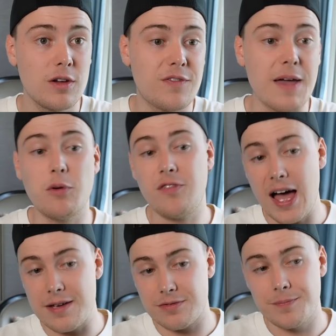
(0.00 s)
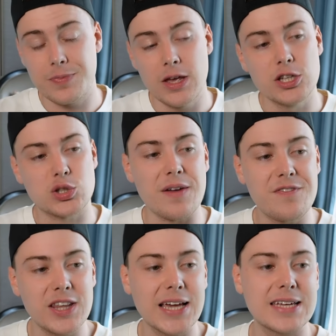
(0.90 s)
Fable 5. So I
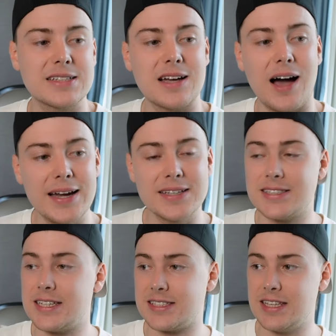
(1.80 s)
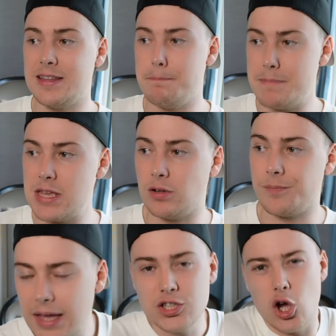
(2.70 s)
feel like it kind of sits in the middle
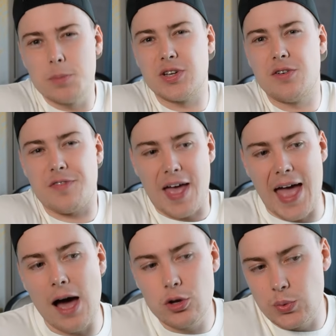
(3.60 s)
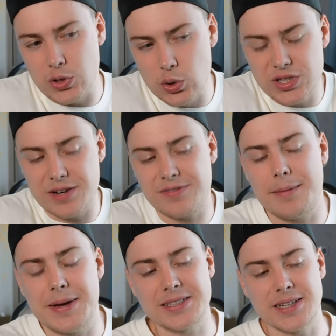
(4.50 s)
in terms of how you would use it, if
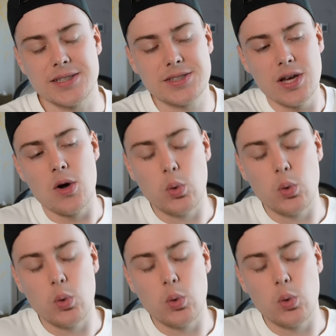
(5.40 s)
that makes sense,